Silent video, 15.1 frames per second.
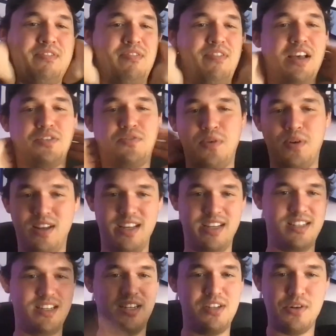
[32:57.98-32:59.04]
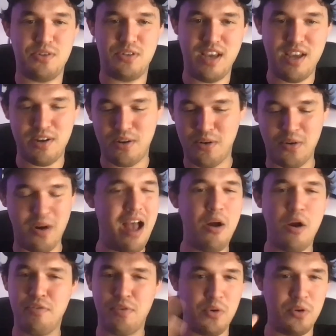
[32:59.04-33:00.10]
Fast forward like 6 years later or
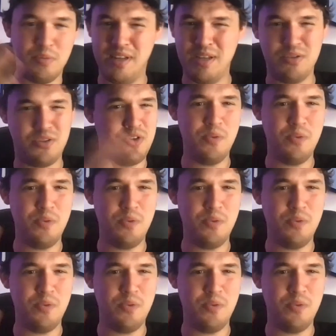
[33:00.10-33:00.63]
however old, but he was